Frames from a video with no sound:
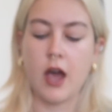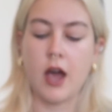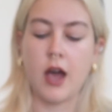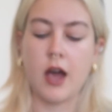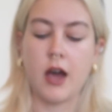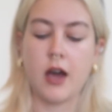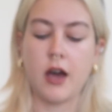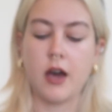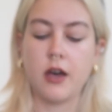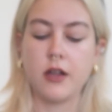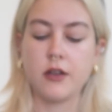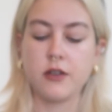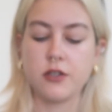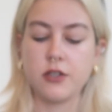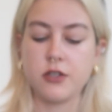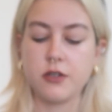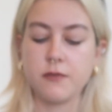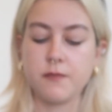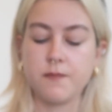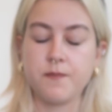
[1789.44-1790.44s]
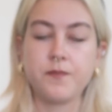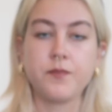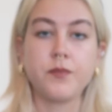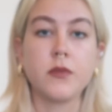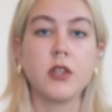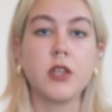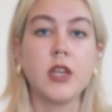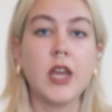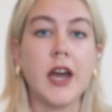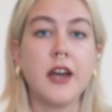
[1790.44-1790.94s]
and
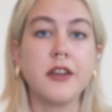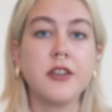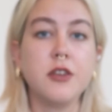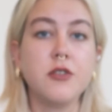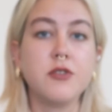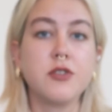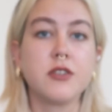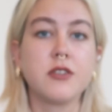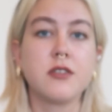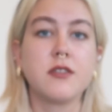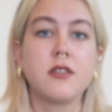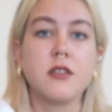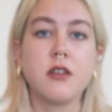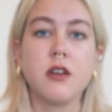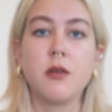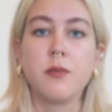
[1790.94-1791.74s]
yeah, you just